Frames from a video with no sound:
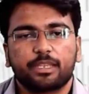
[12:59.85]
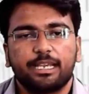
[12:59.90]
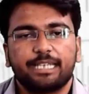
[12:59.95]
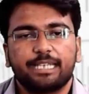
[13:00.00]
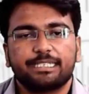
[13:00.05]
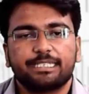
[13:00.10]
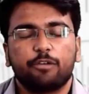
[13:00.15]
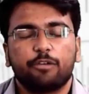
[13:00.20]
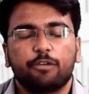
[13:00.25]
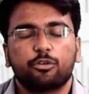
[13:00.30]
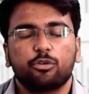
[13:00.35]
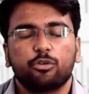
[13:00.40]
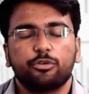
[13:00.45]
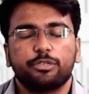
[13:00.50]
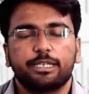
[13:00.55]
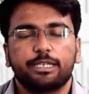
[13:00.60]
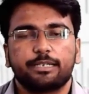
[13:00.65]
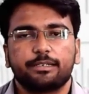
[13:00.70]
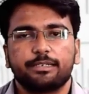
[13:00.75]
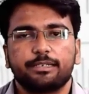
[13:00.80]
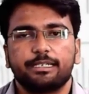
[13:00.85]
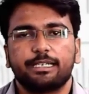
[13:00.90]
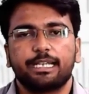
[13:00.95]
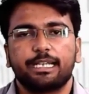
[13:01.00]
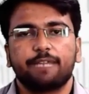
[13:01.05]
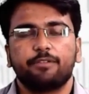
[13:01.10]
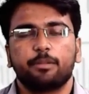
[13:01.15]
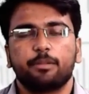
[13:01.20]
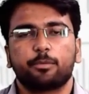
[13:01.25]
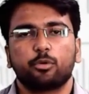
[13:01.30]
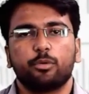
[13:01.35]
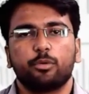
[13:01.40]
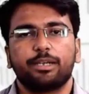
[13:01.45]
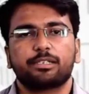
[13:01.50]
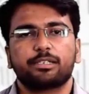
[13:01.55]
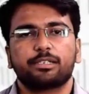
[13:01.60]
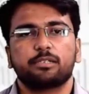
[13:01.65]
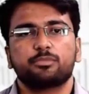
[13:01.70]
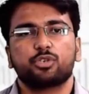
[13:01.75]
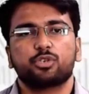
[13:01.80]
As I have told you that the delay line will
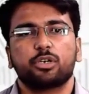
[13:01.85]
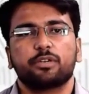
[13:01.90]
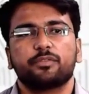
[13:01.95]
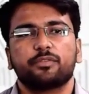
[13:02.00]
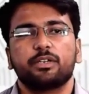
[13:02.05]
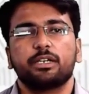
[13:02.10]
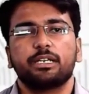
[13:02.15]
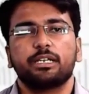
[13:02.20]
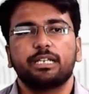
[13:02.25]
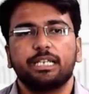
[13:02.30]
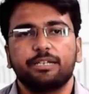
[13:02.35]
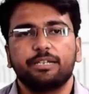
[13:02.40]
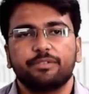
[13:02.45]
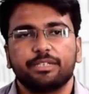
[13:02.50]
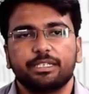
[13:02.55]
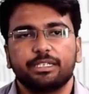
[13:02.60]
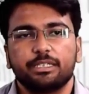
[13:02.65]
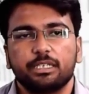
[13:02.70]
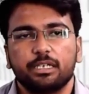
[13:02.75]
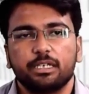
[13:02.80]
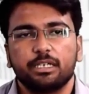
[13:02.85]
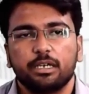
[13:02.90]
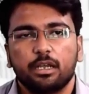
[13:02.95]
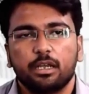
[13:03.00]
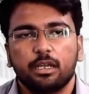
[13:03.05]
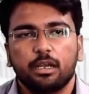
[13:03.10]
provide some sort of the delay within the